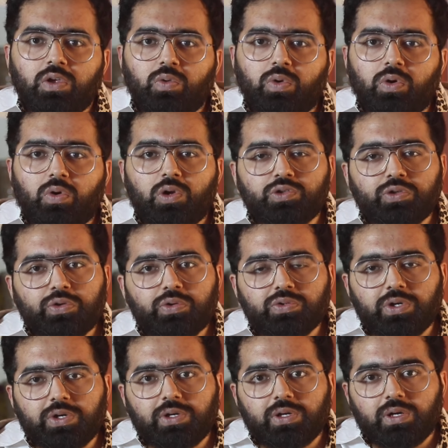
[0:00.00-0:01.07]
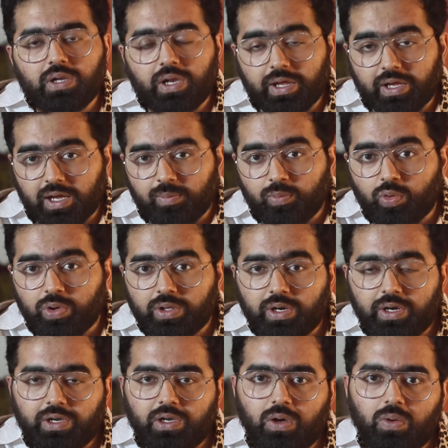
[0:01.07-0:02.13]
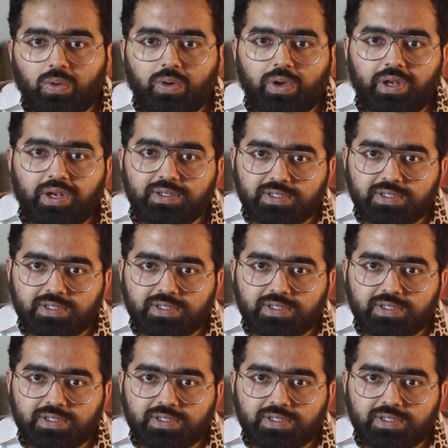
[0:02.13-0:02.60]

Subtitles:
You can also use it like I'm doing right now in a